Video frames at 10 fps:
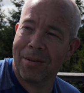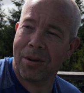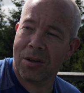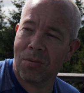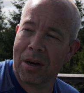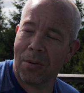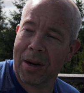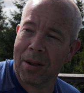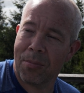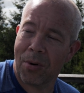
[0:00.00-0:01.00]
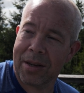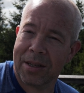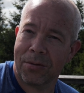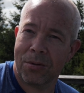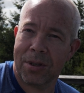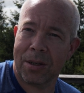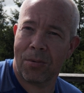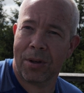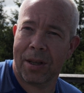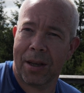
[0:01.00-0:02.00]
It was really impressive to see
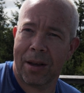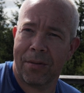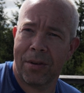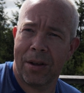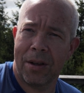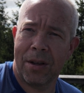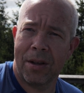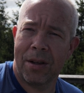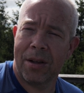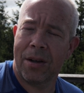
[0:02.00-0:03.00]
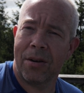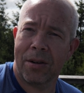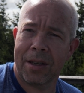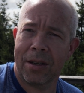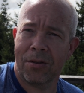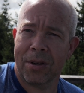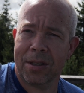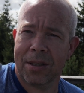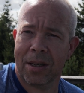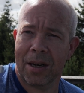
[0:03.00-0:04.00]
what they have got into
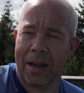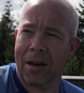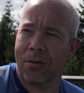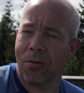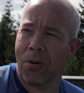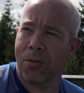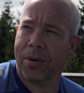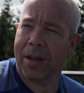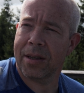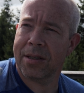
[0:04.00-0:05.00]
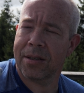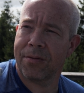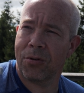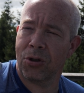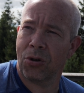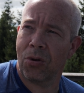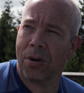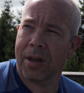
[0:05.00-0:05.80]
this little drone, that's for sure.